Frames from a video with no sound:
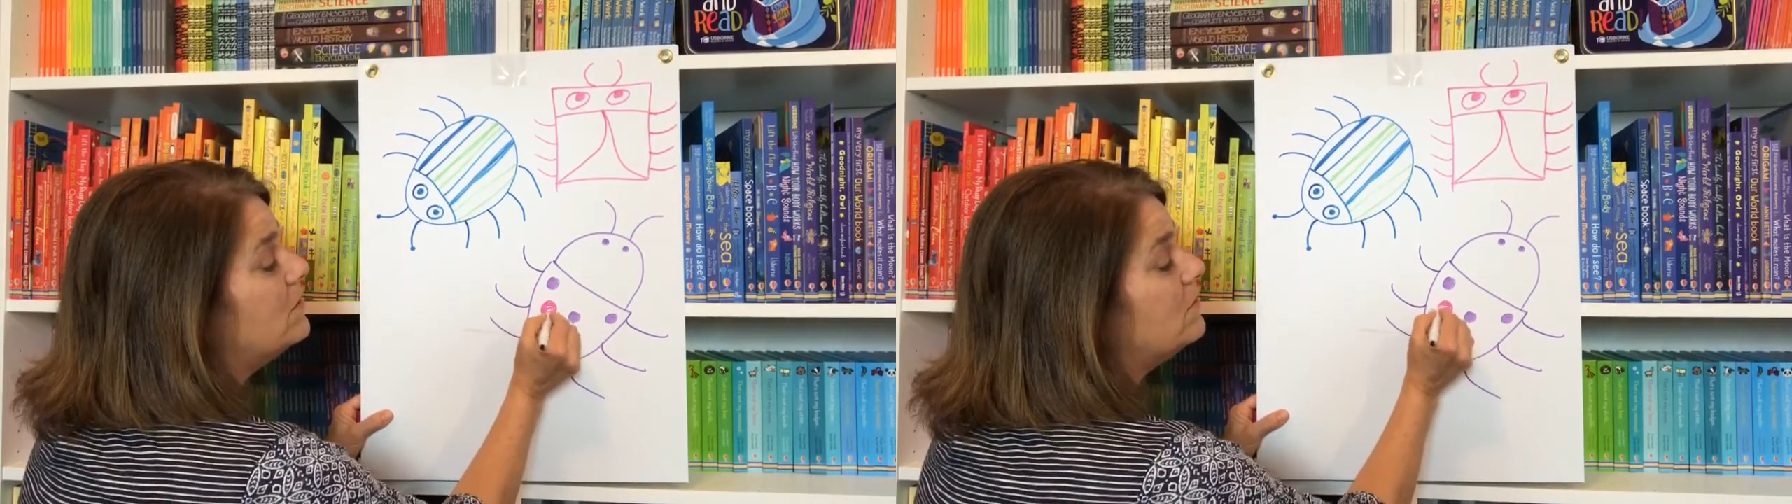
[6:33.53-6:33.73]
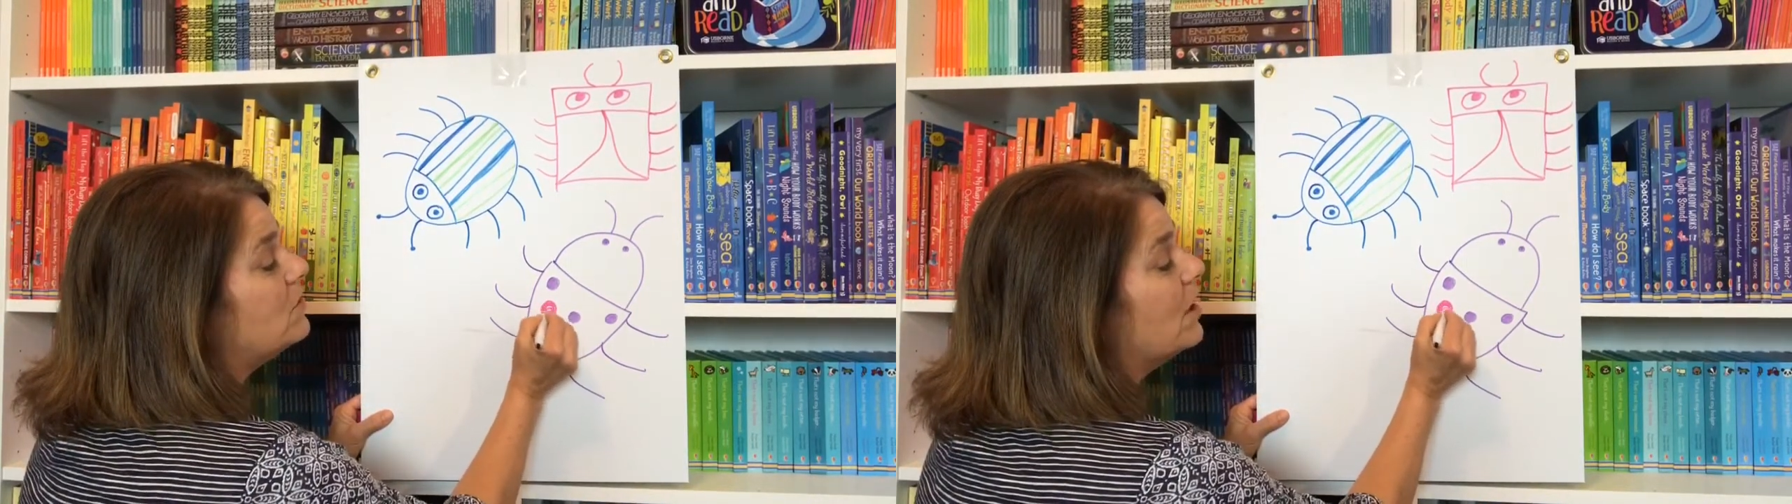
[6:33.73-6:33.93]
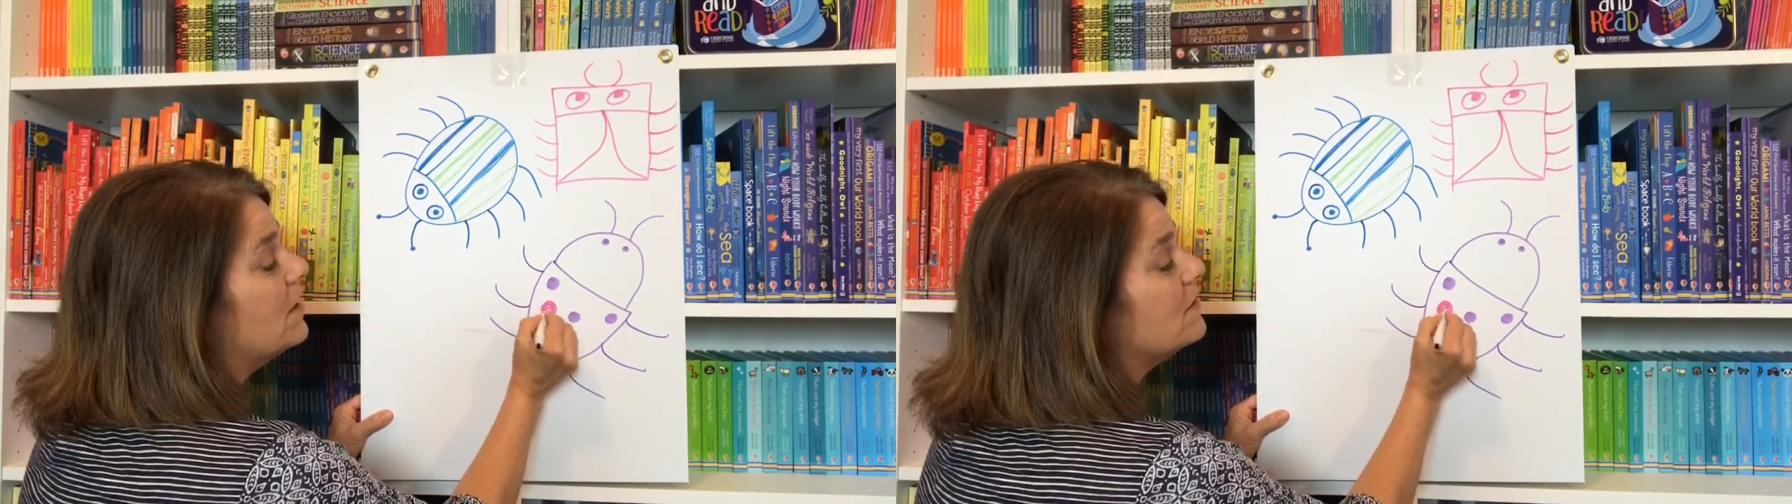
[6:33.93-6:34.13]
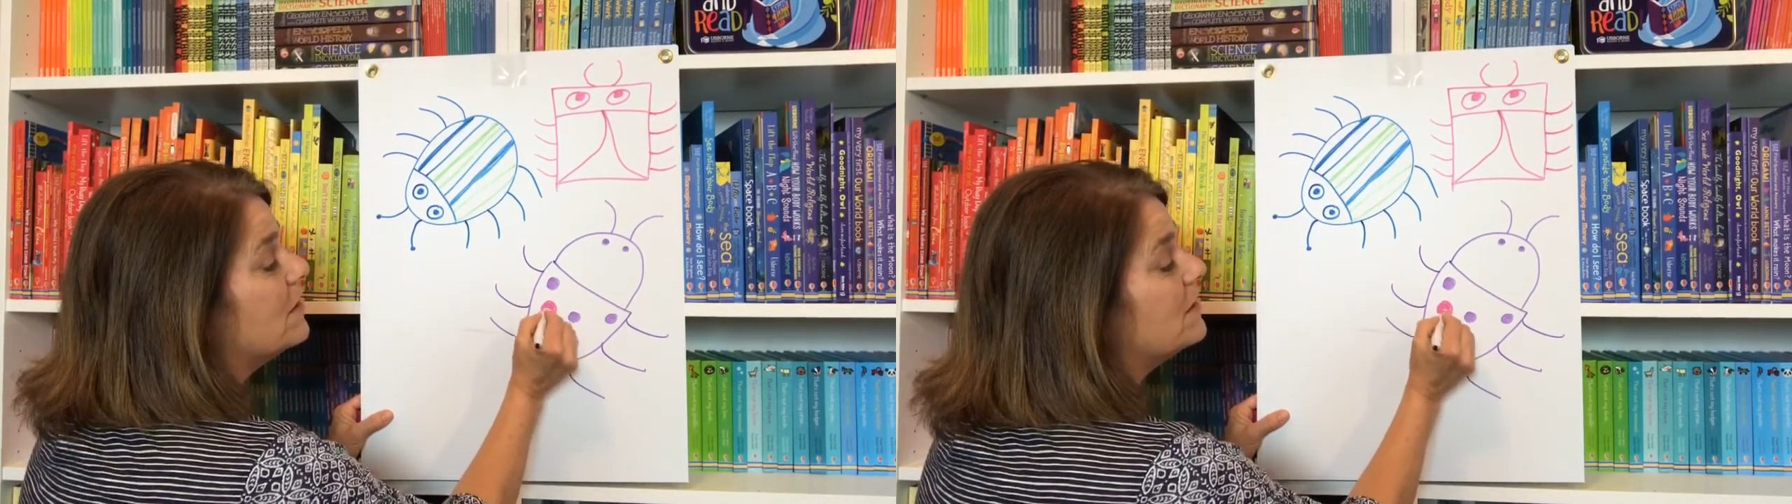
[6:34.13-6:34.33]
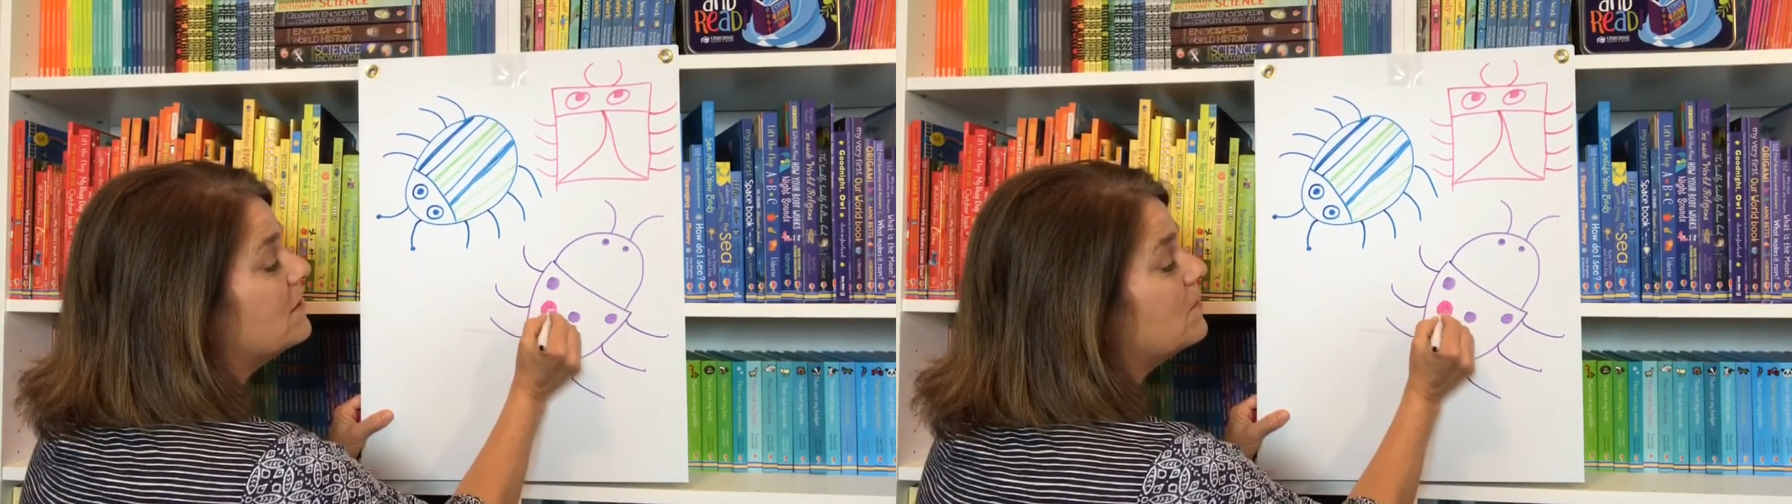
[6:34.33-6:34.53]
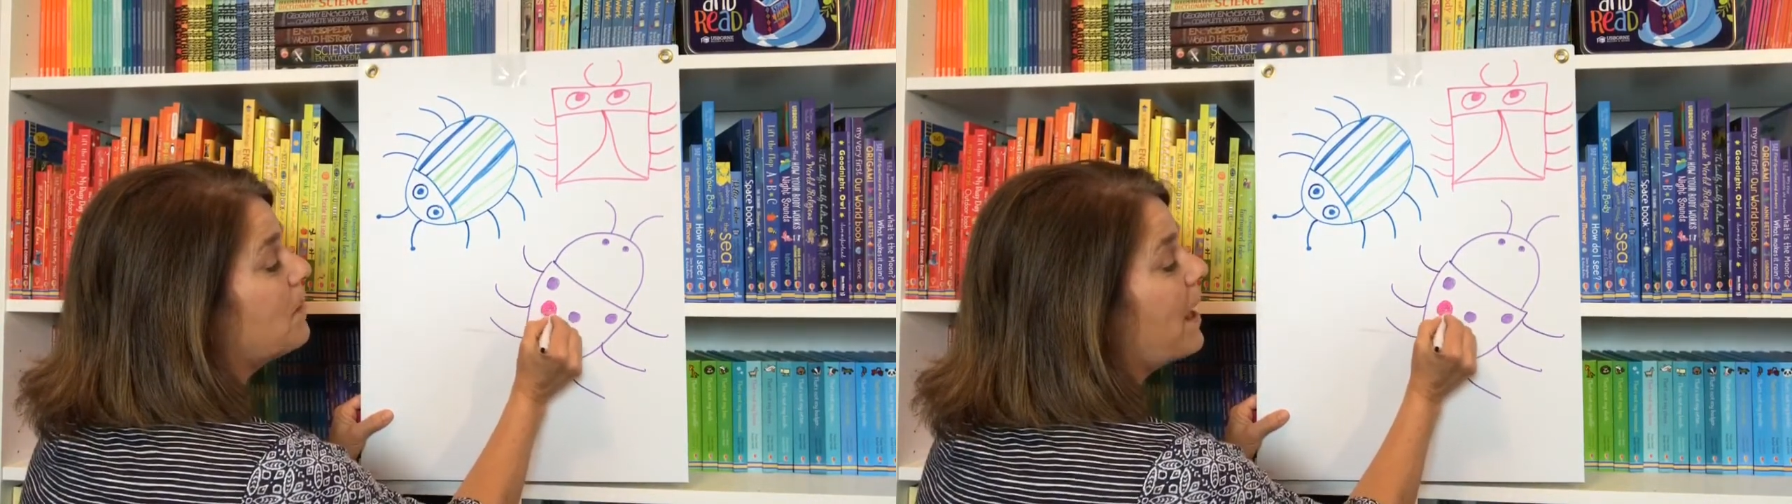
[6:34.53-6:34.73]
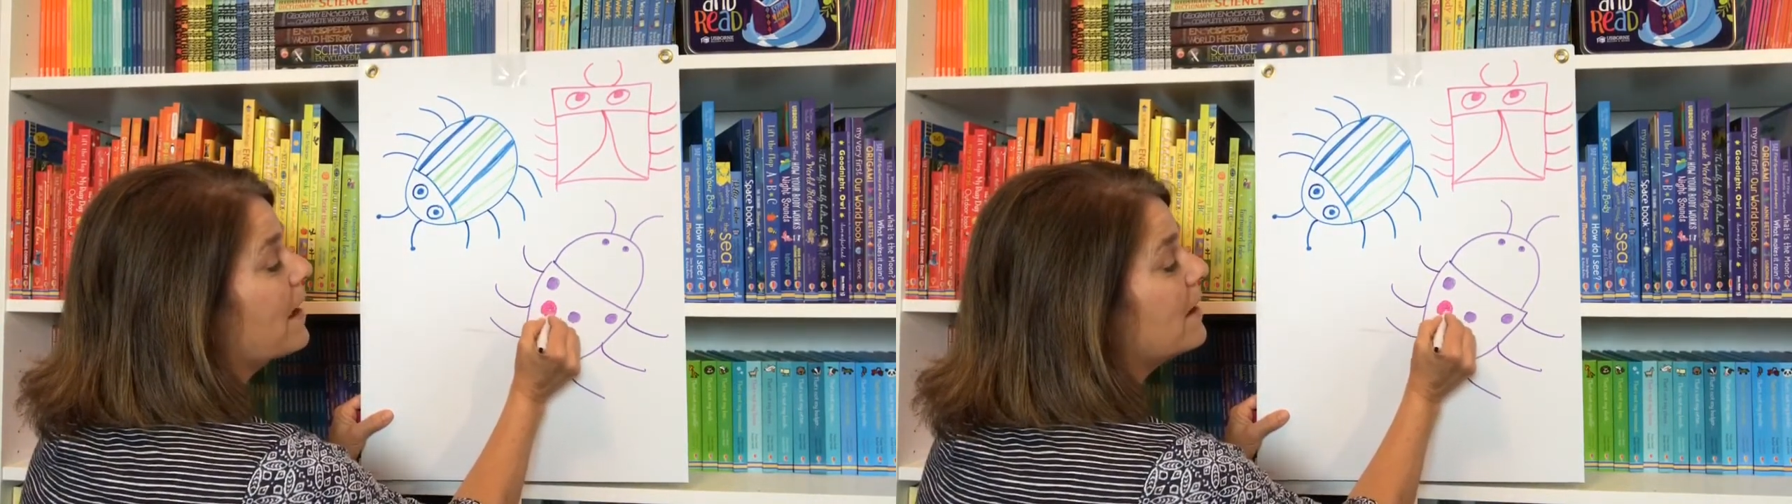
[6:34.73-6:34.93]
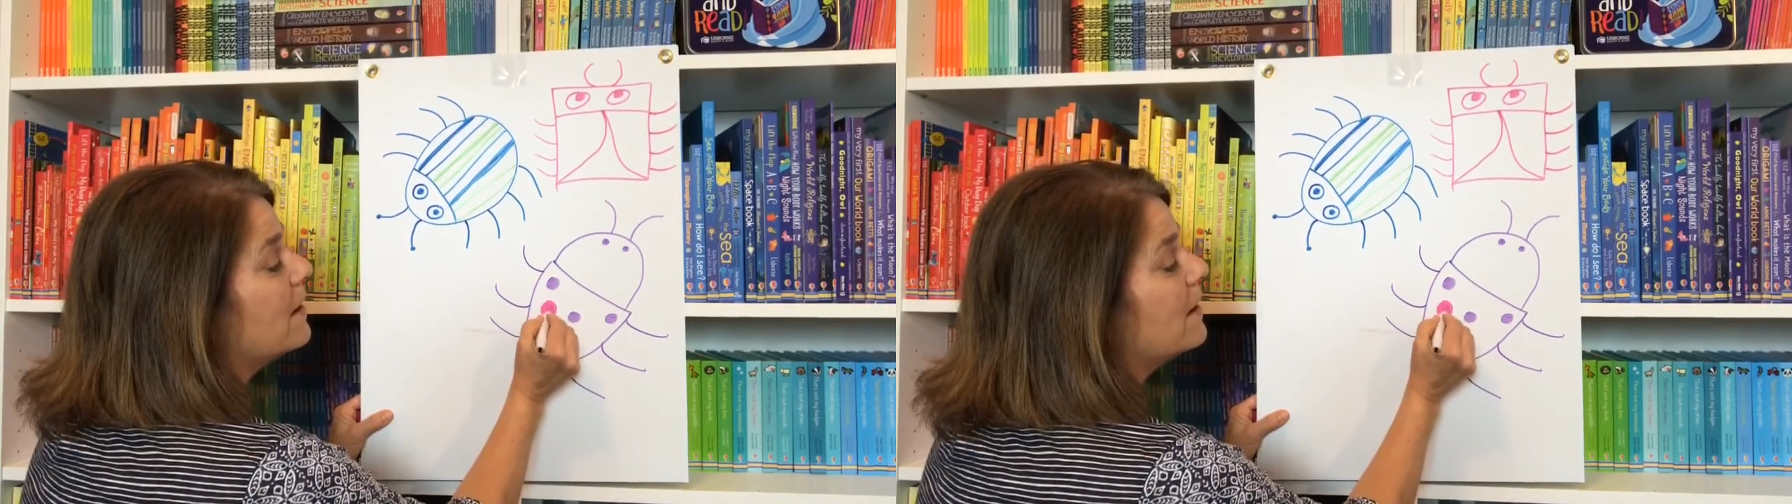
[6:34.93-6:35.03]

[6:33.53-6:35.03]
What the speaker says: of dots on his back.